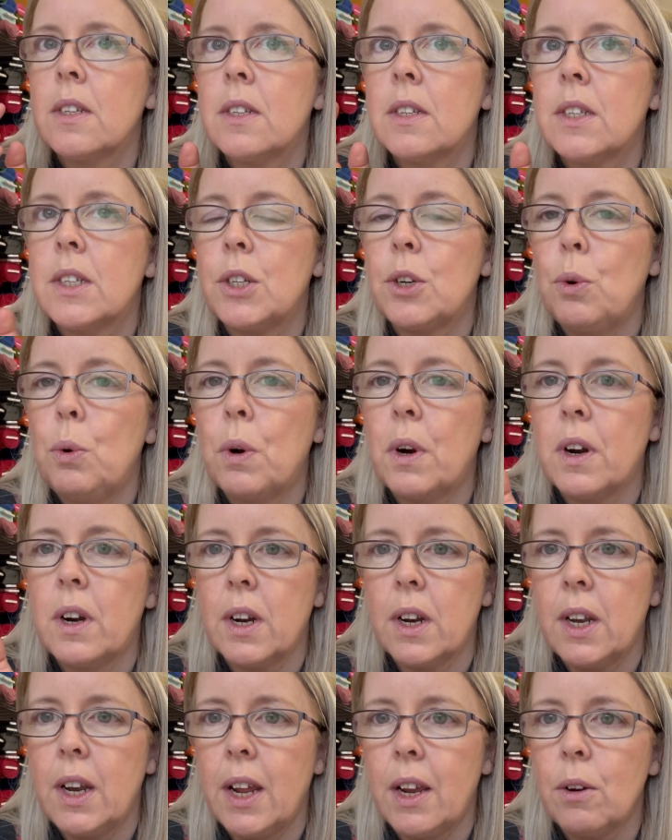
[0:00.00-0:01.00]
store
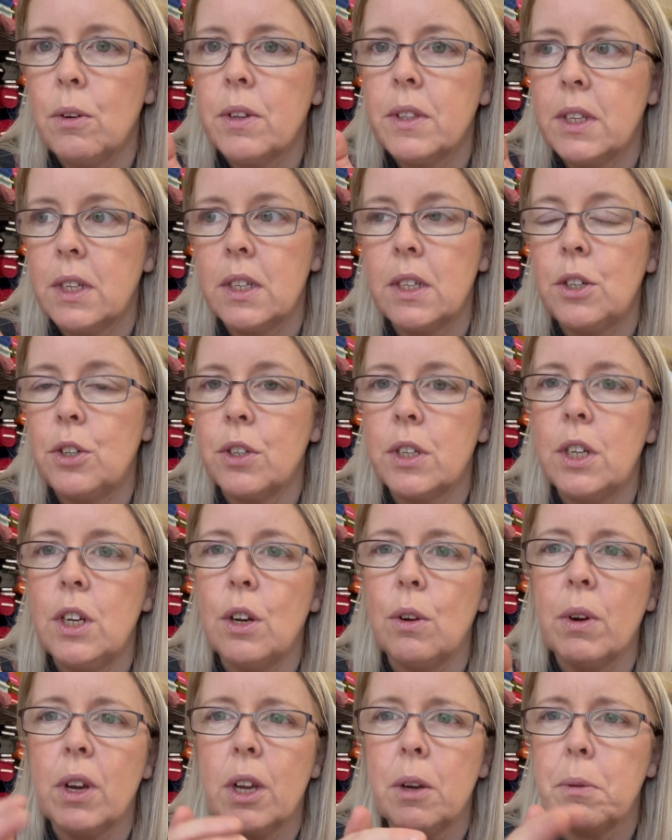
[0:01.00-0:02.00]
now. This is just
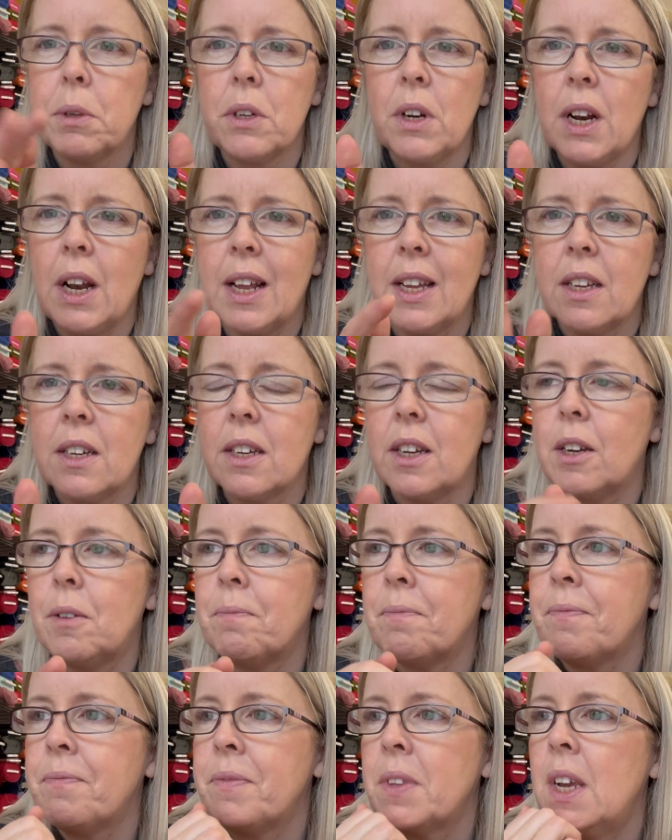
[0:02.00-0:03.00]
new. It was only like
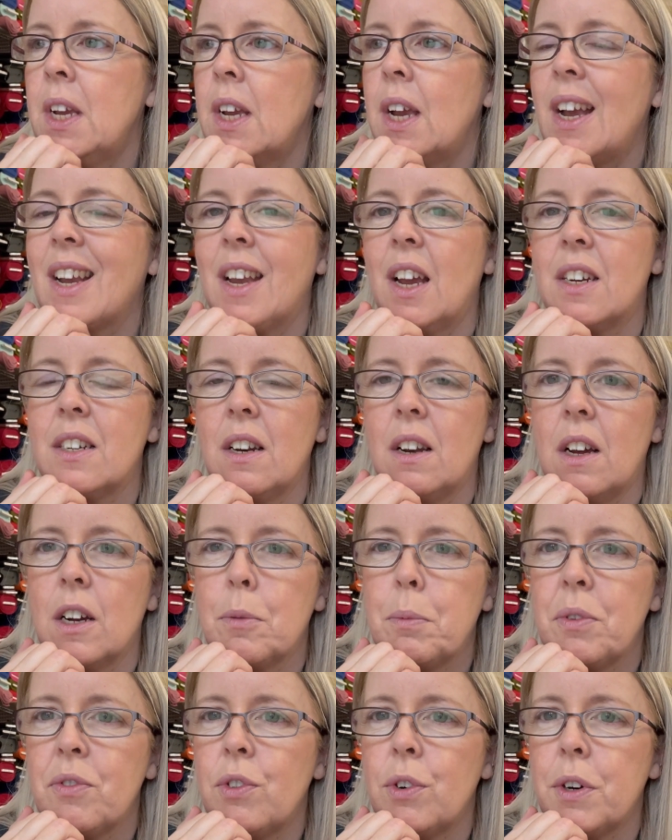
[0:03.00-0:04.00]
um, a
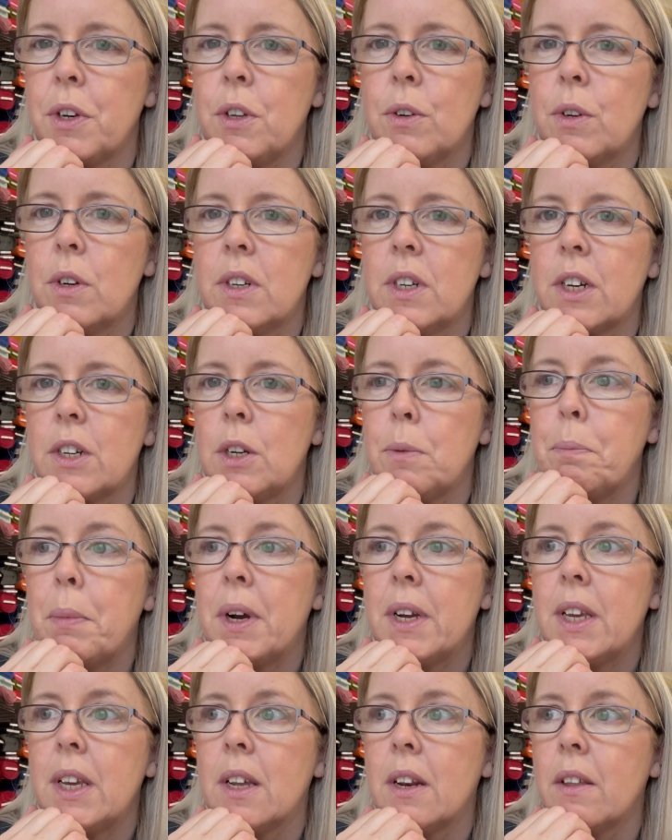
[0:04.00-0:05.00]
catalogue before. You couldn't actually
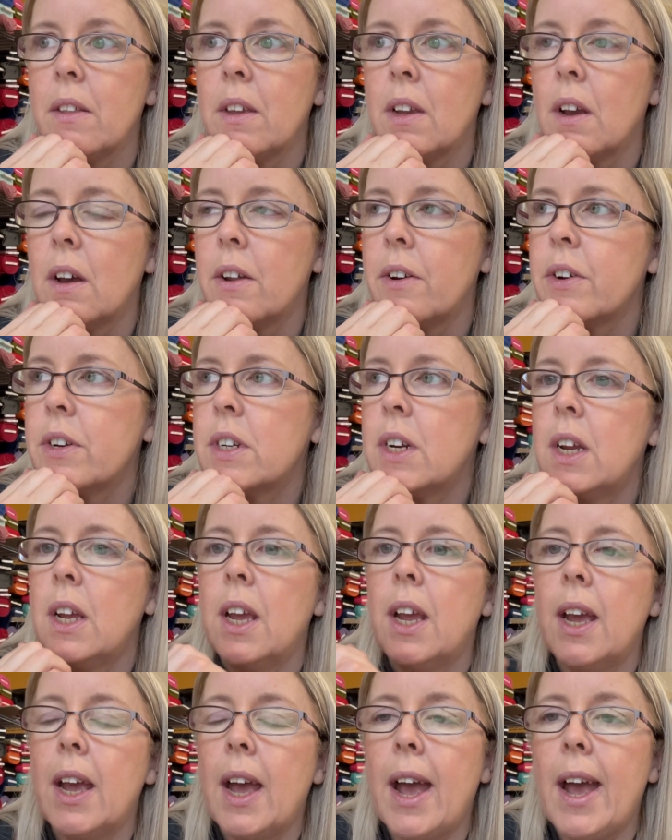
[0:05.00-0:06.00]
buy anything on it.
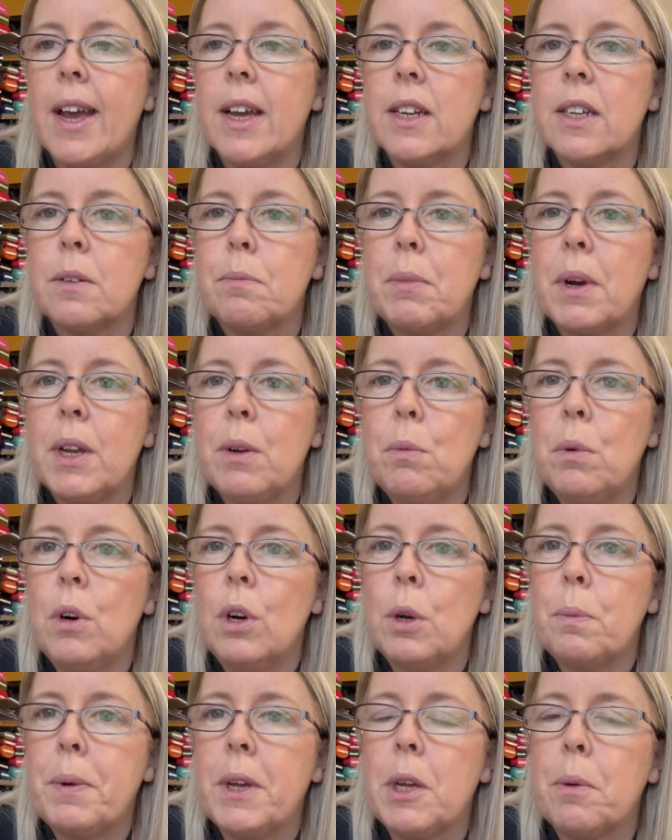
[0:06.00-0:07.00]
And my
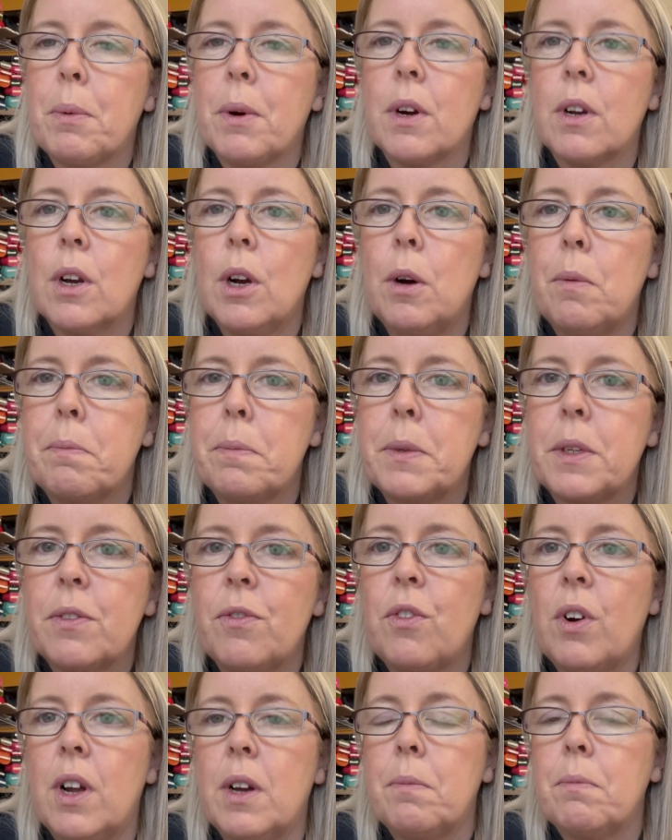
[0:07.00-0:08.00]
wallpaper comes
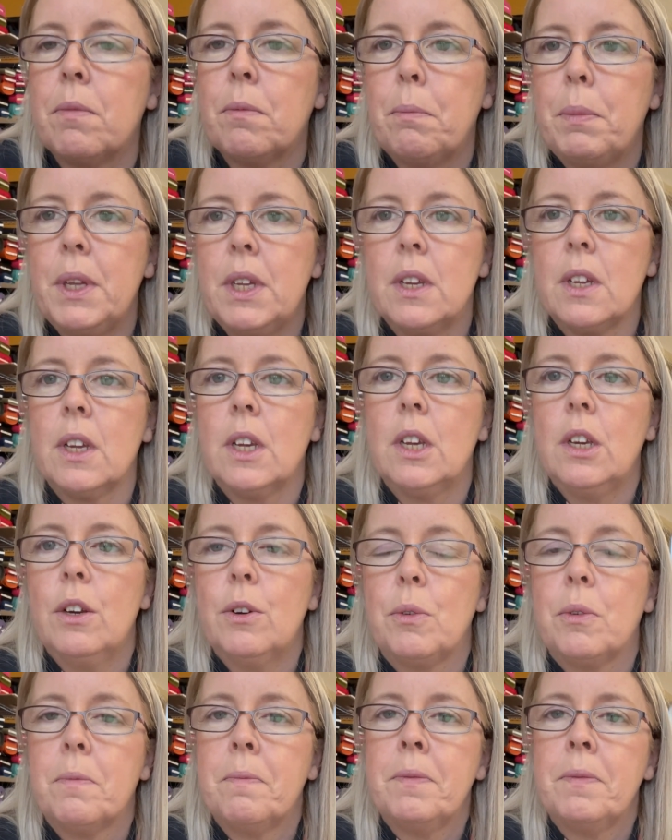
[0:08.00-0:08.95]
from B&Q.